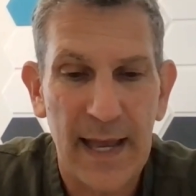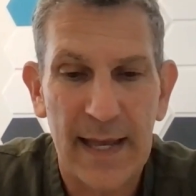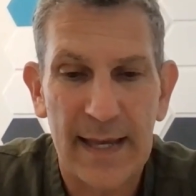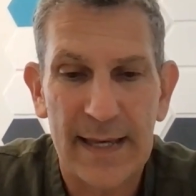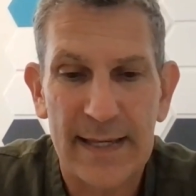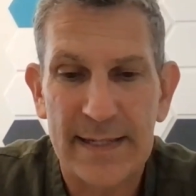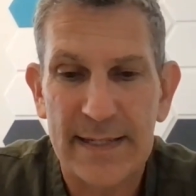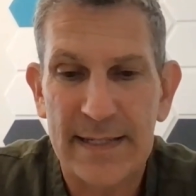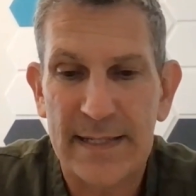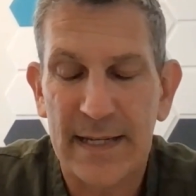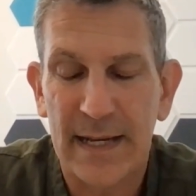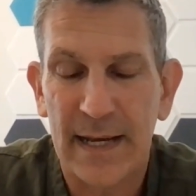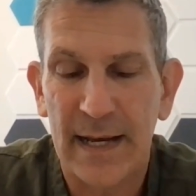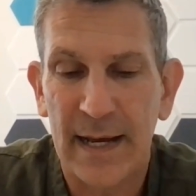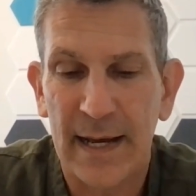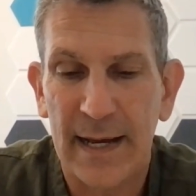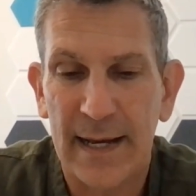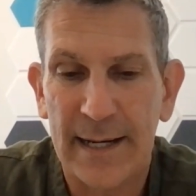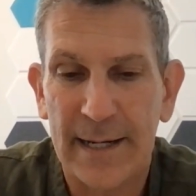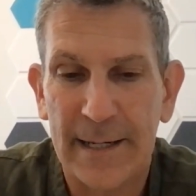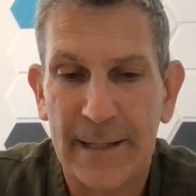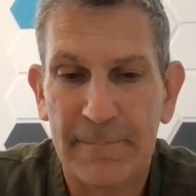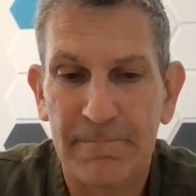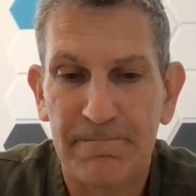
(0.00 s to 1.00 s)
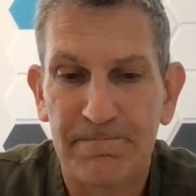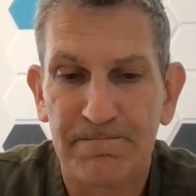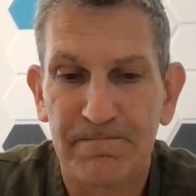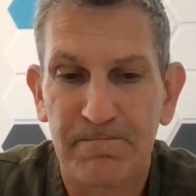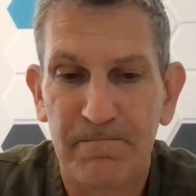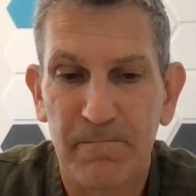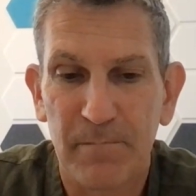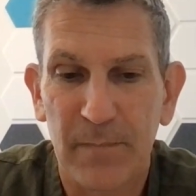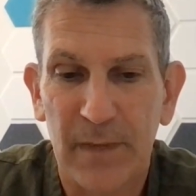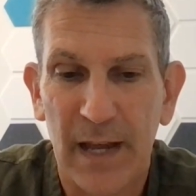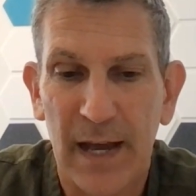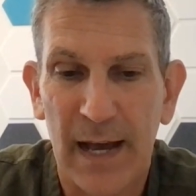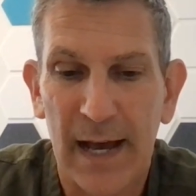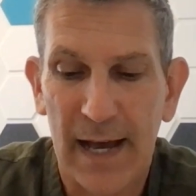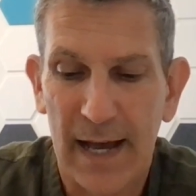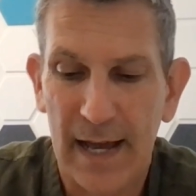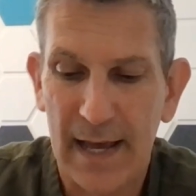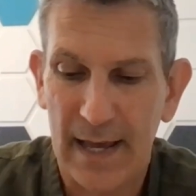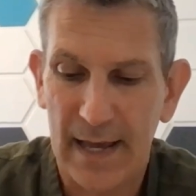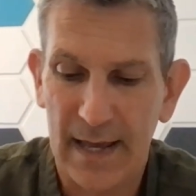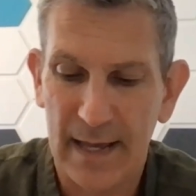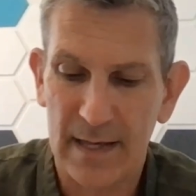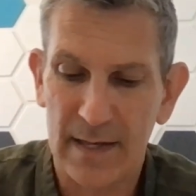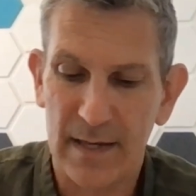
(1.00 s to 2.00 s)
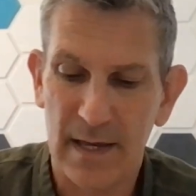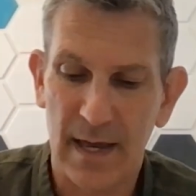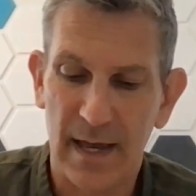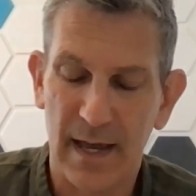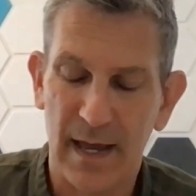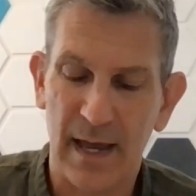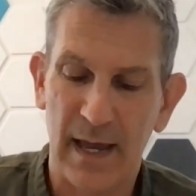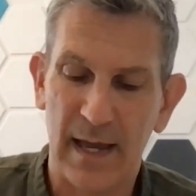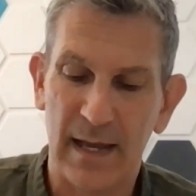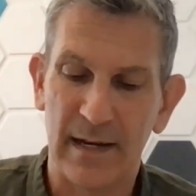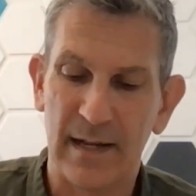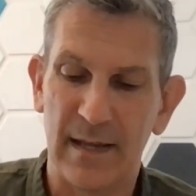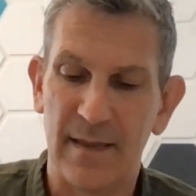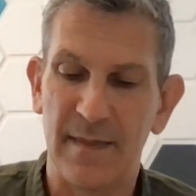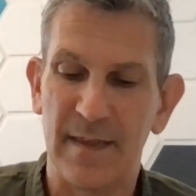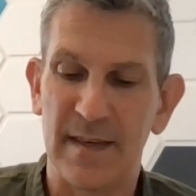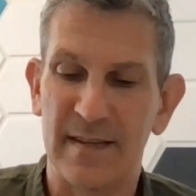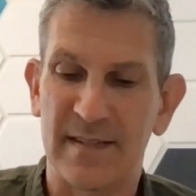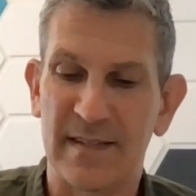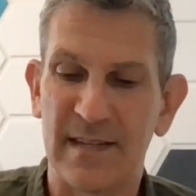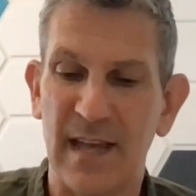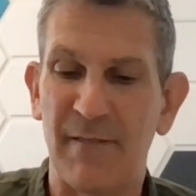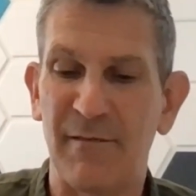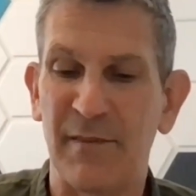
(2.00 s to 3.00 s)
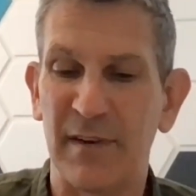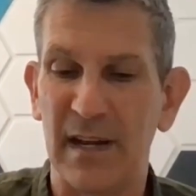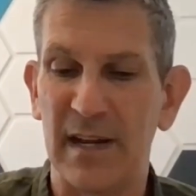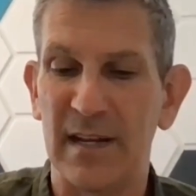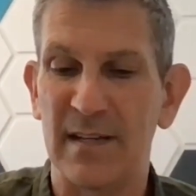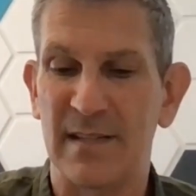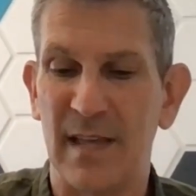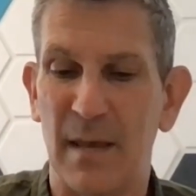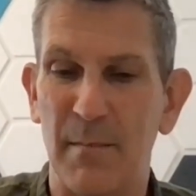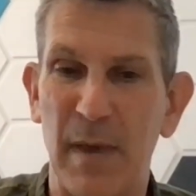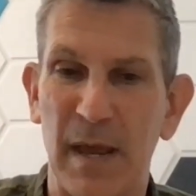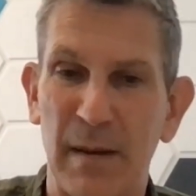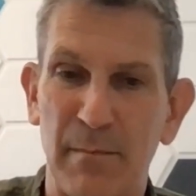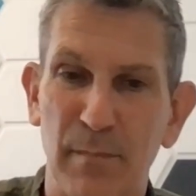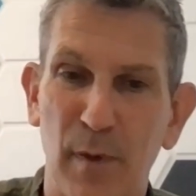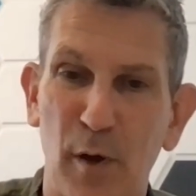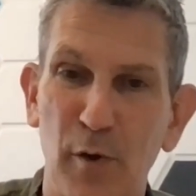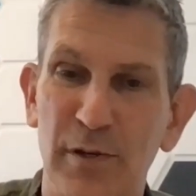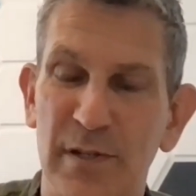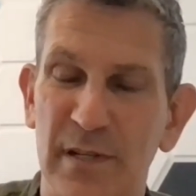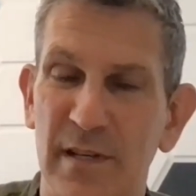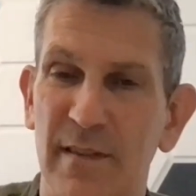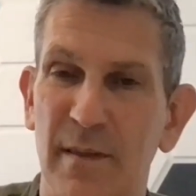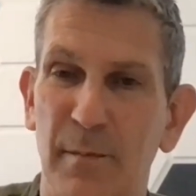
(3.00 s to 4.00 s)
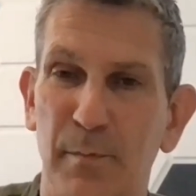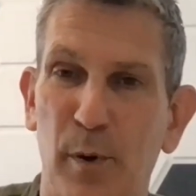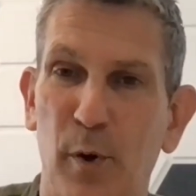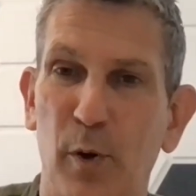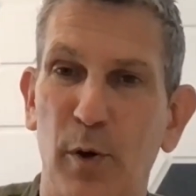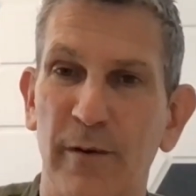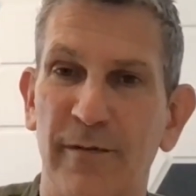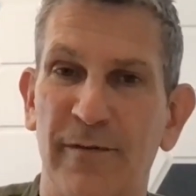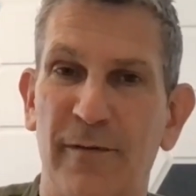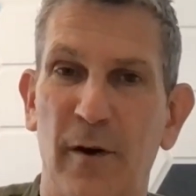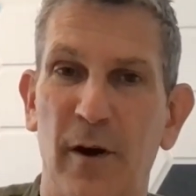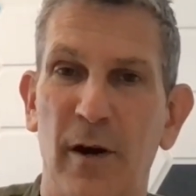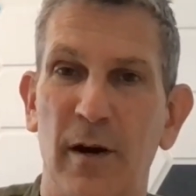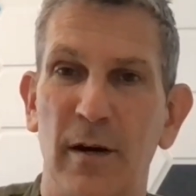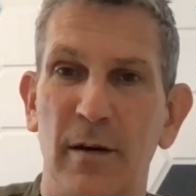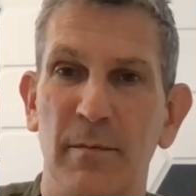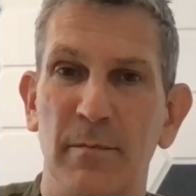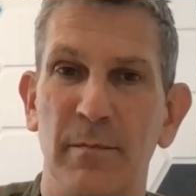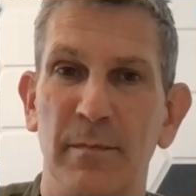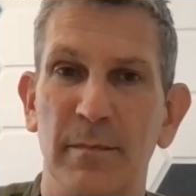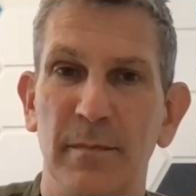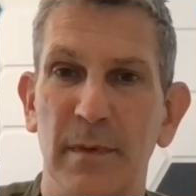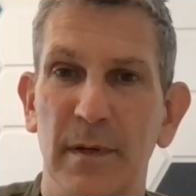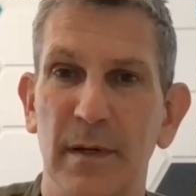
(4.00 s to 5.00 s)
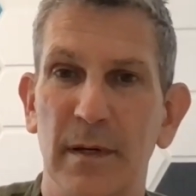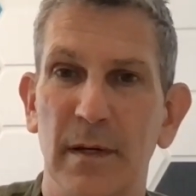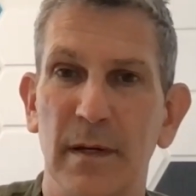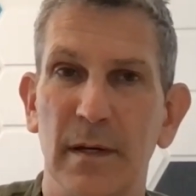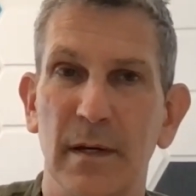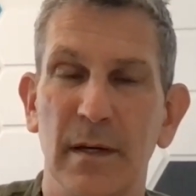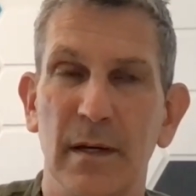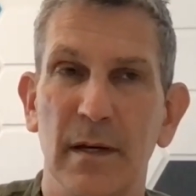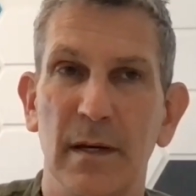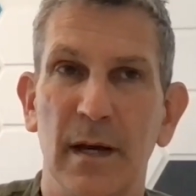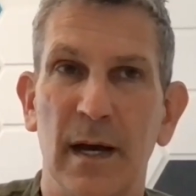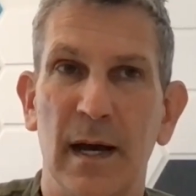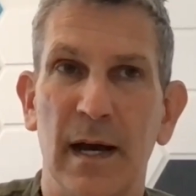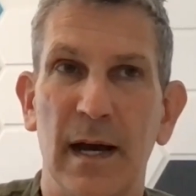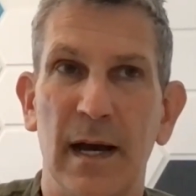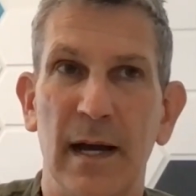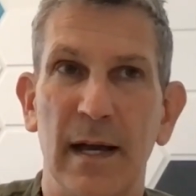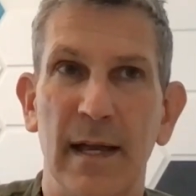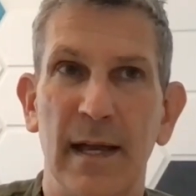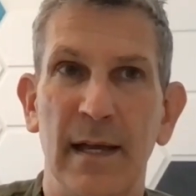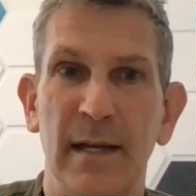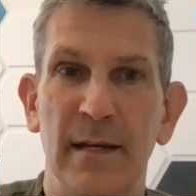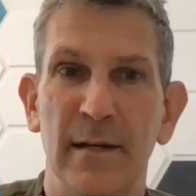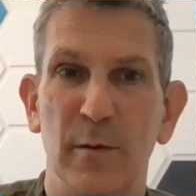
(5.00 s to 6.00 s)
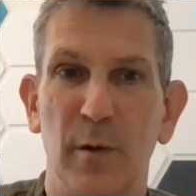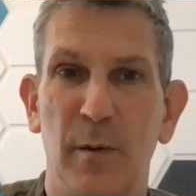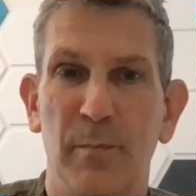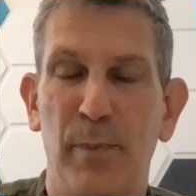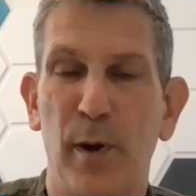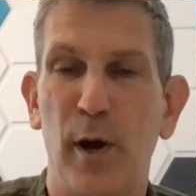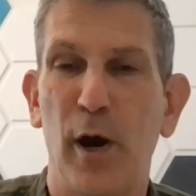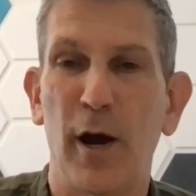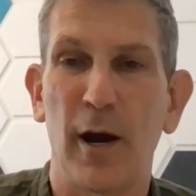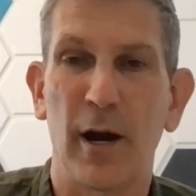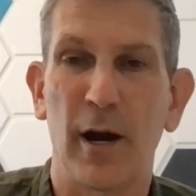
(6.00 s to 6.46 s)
And in the 70s, they made most of the poor farm into a